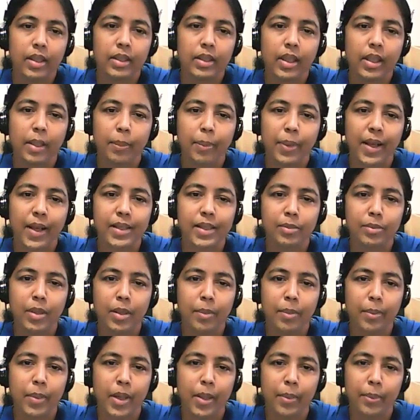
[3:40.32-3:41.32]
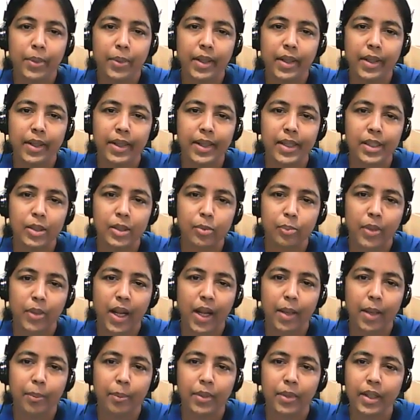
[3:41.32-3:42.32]
The plasma membrane is
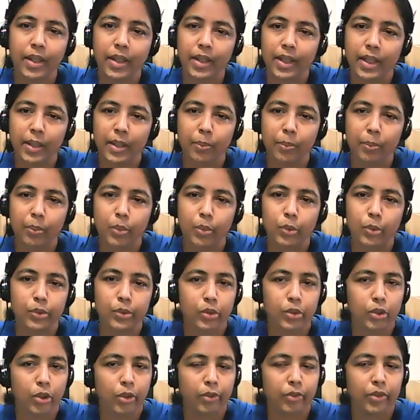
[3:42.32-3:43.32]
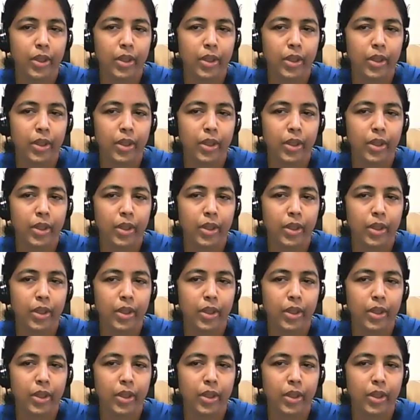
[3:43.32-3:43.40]
primarily composed of